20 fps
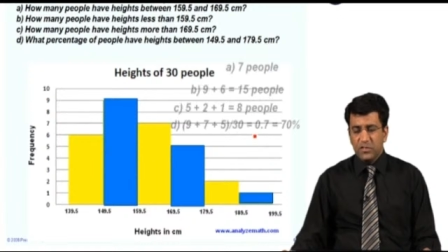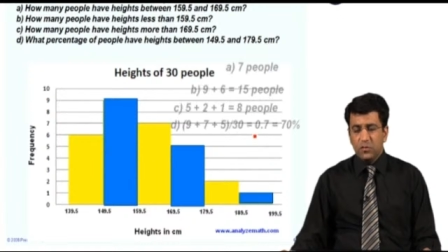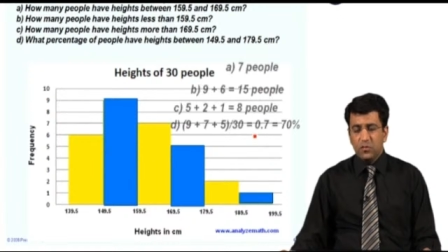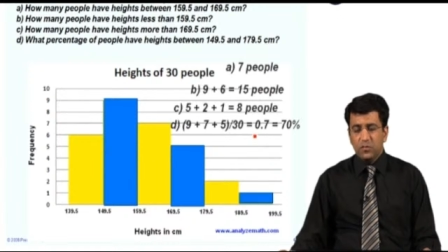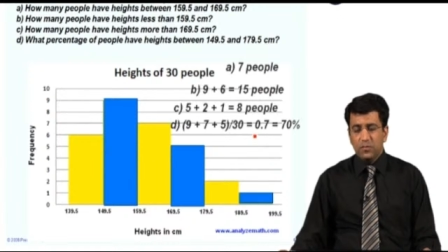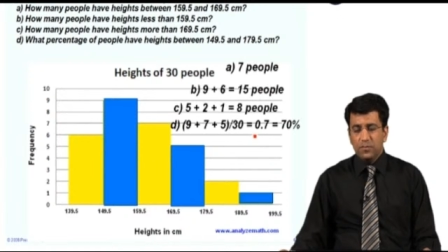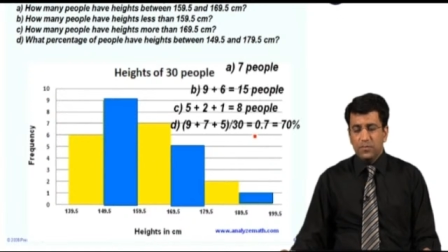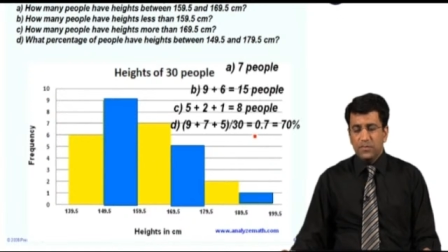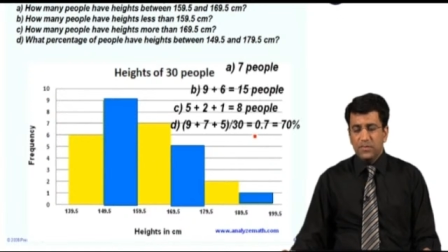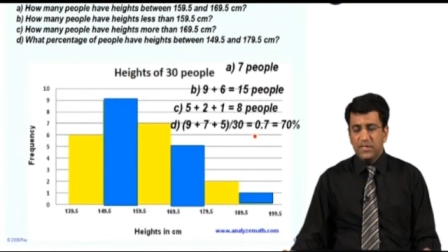
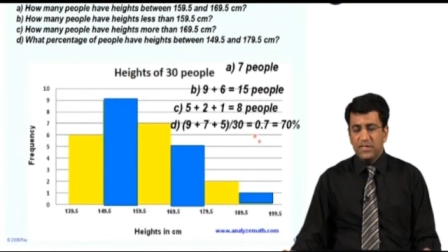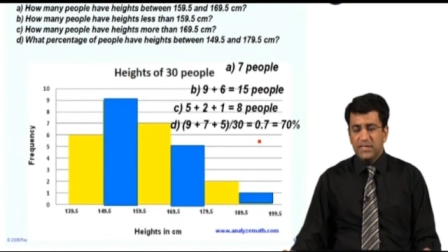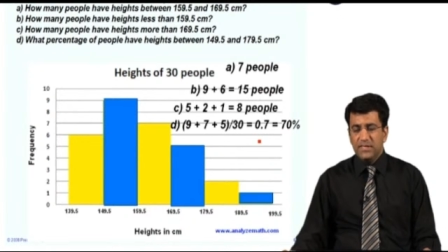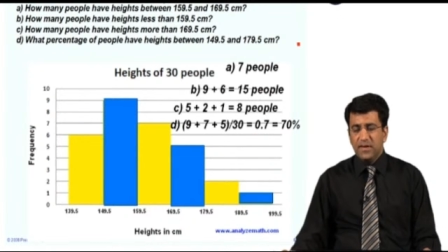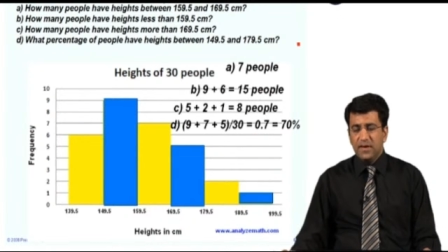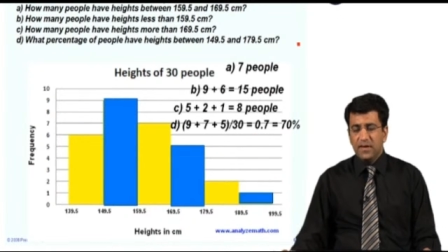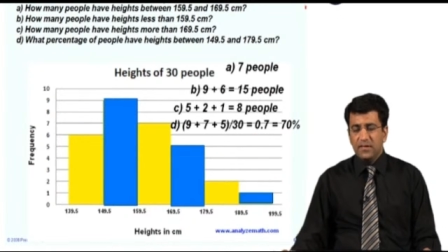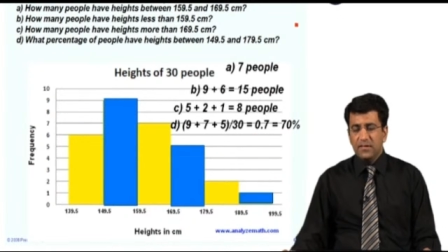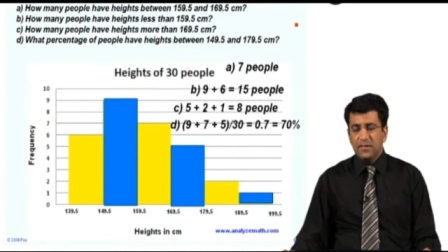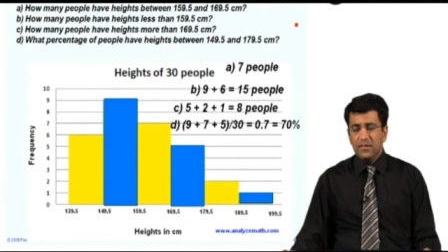So
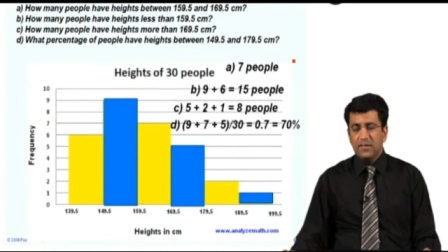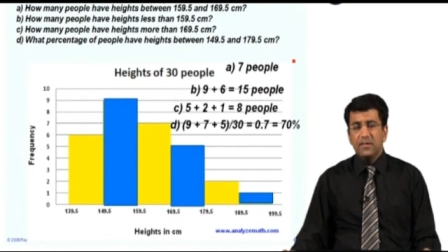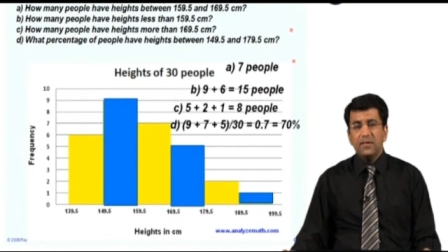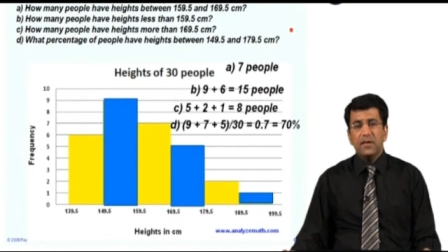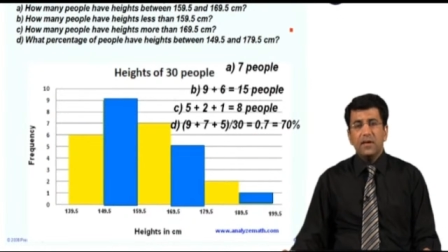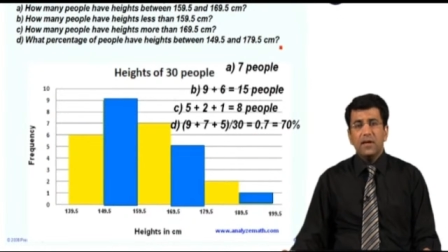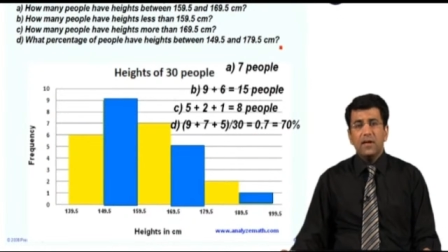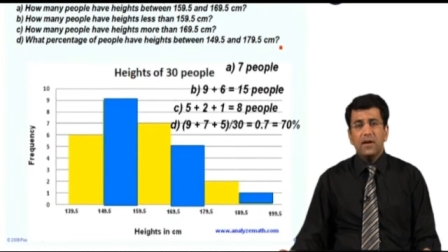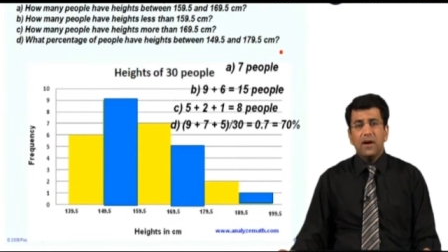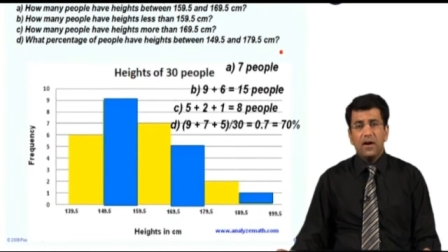these are
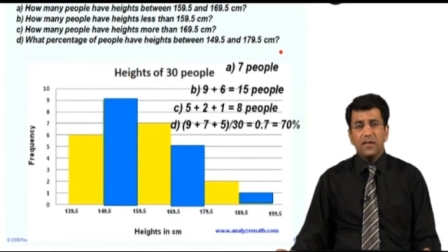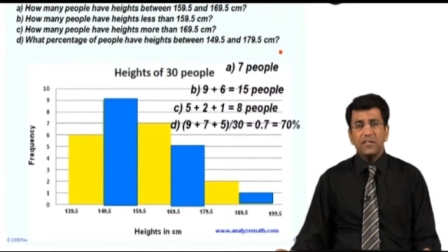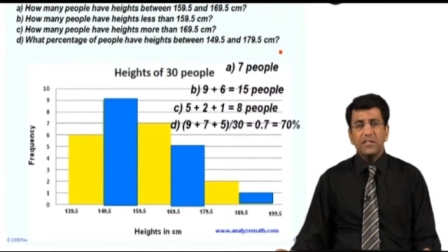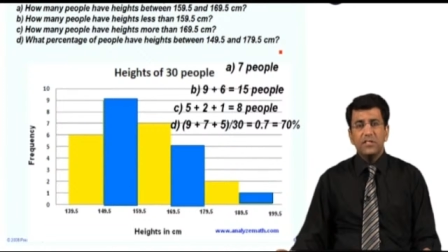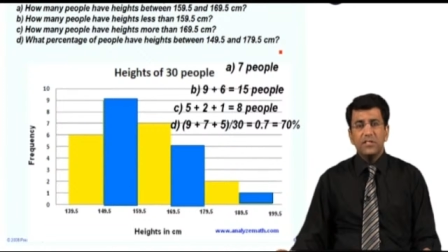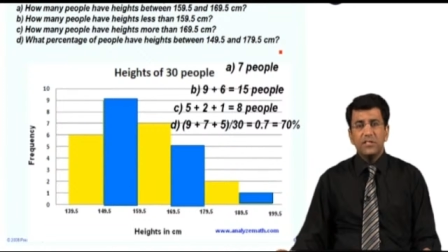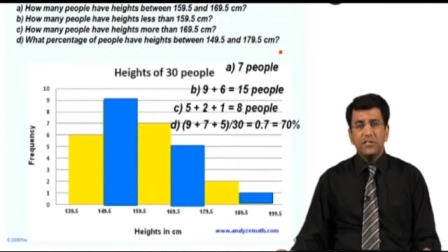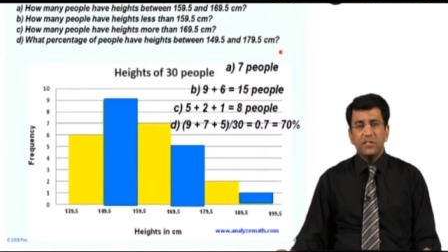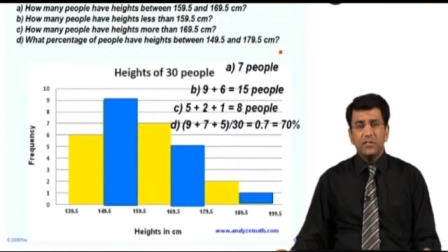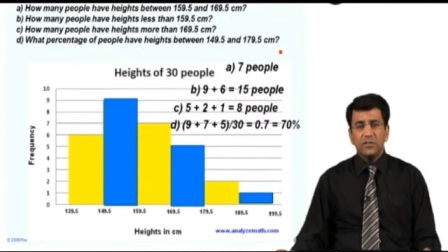the
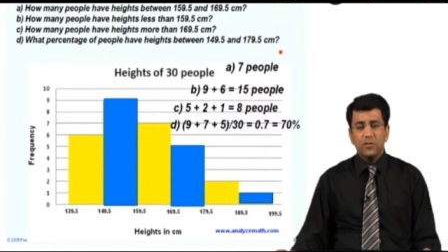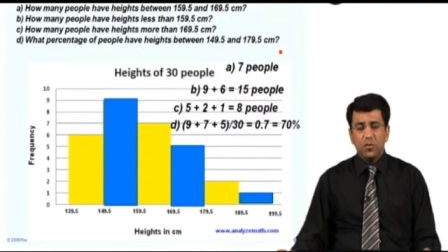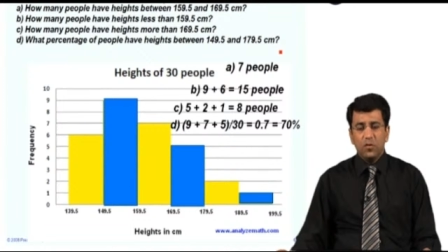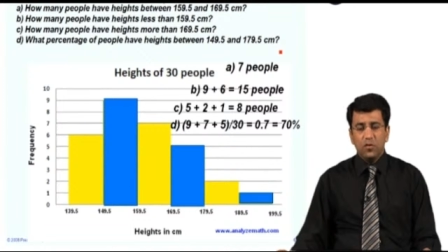answers